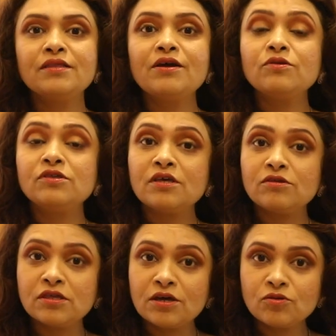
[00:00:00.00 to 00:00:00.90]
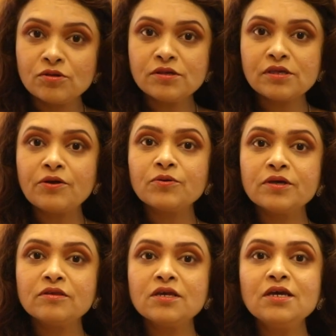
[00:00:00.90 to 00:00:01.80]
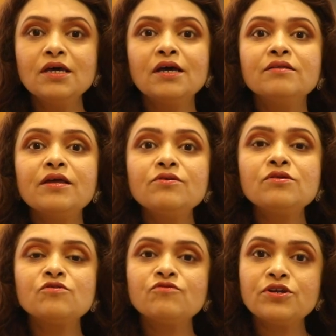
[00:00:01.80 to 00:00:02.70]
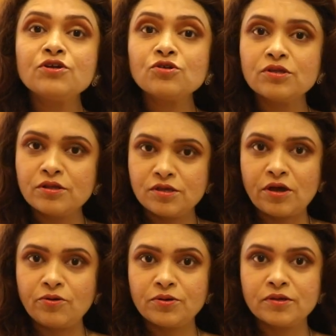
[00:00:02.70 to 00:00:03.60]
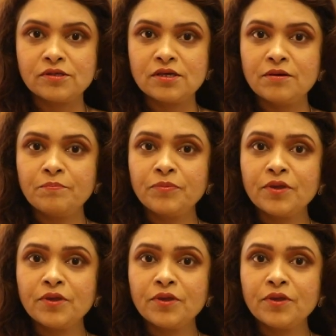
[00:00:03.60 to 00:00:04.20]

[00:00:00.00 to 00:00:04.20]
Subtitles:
There is gestational surrogacy, there is traditional surrogacy.